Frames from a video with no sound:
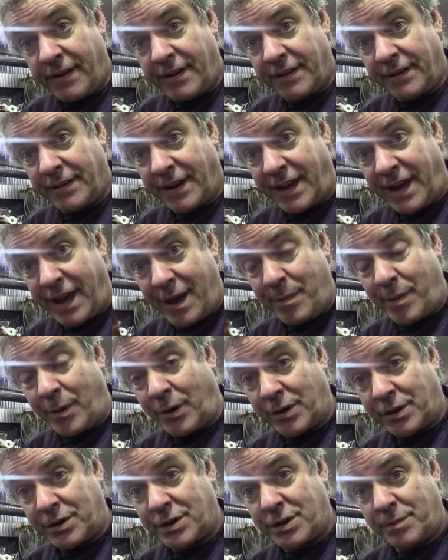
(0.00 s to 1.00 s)
the
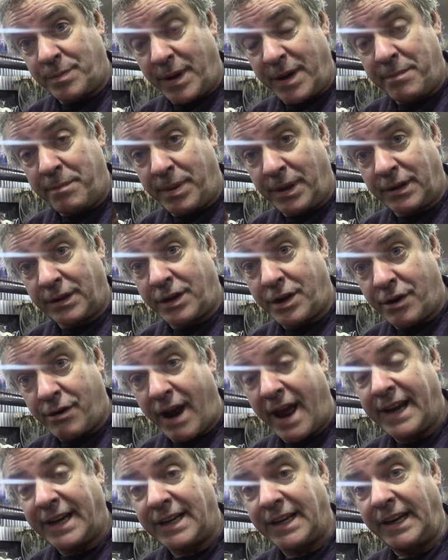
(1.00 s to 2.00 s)
gearbox has been built
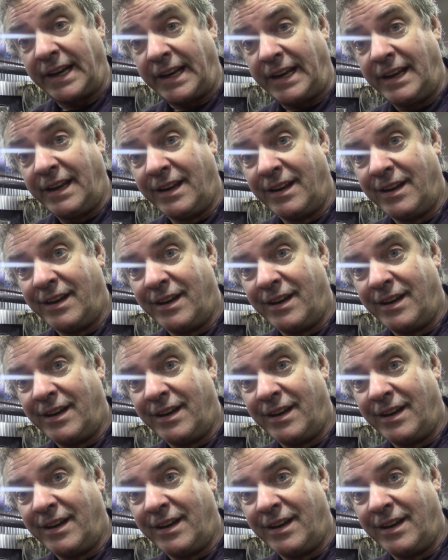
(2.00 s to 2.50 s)
correctly,